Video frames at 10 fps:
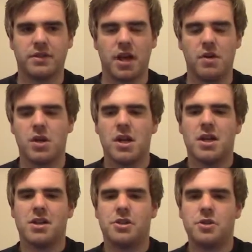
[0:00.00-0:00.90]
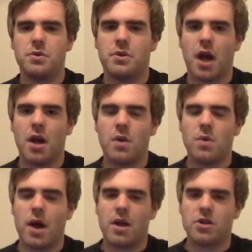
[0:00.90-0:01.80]
So do you
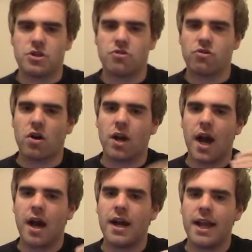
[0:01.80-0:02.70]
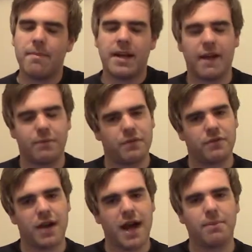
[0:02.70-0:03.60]
go strong early and be left with
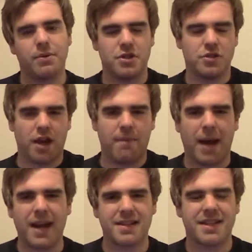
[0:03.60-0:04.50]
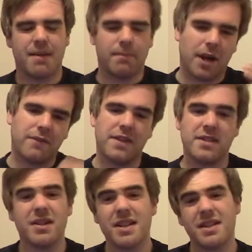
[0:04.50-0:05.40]
crap, or do you try and balance it and bluff it?
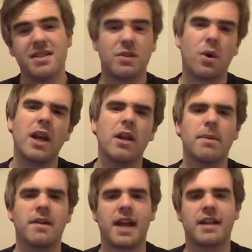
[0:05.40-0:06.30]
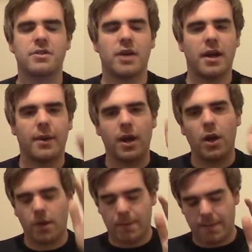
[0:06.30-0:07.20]
So there's quite a little bit of tactics. I know a
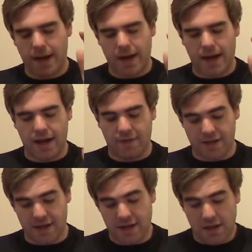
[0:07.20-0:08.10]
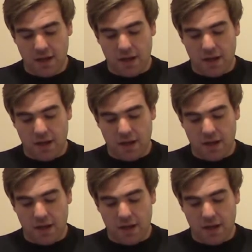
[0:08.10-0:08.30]
lot of people out there loved it.